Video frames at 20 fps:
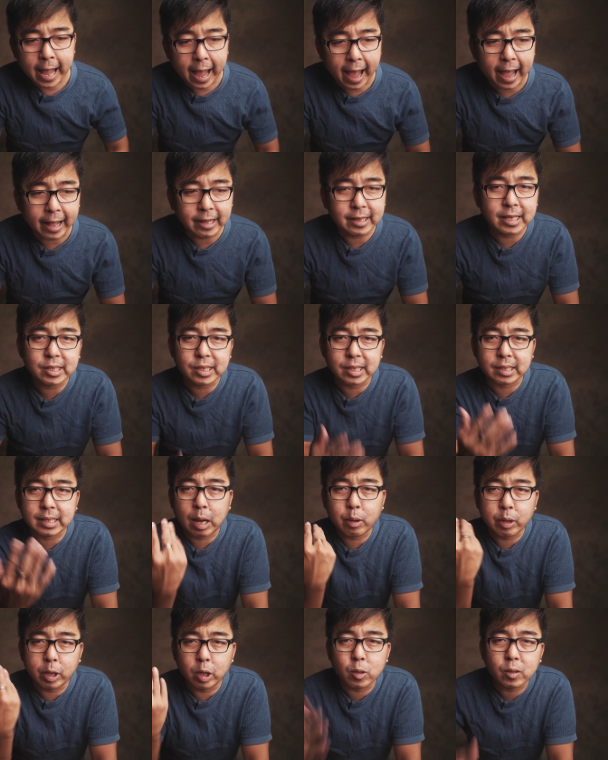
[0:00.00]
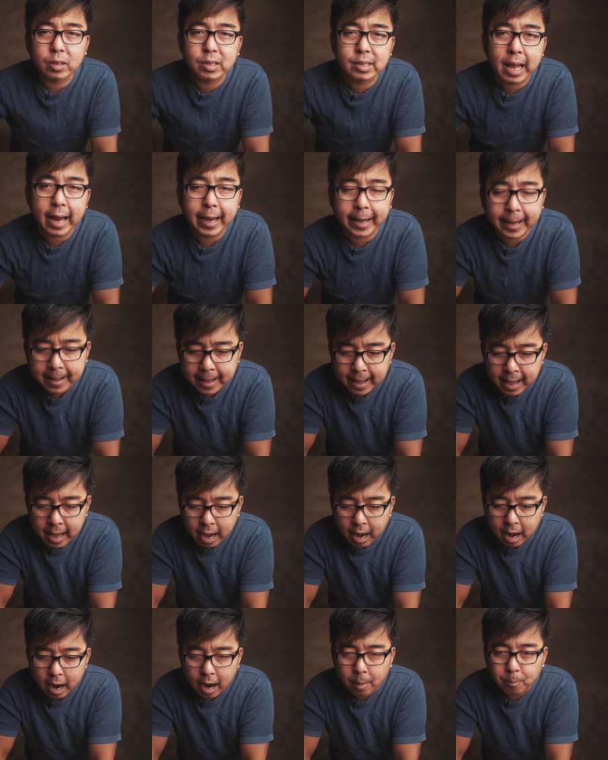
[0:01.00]
And this is how it looks like.
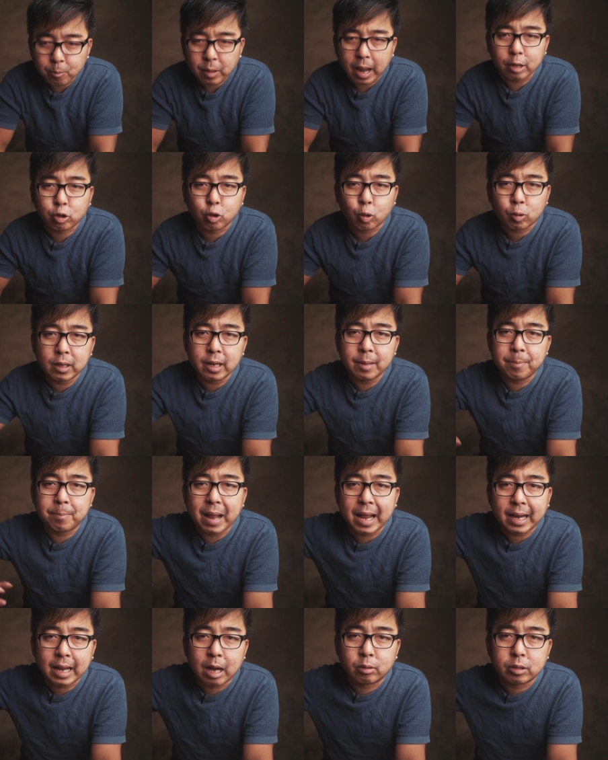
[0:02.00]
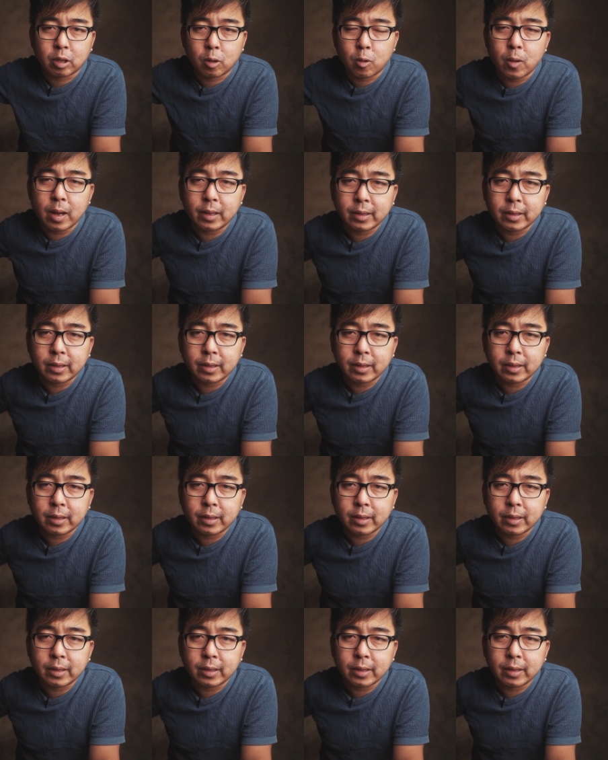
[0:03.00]
Um, I totally black out the whole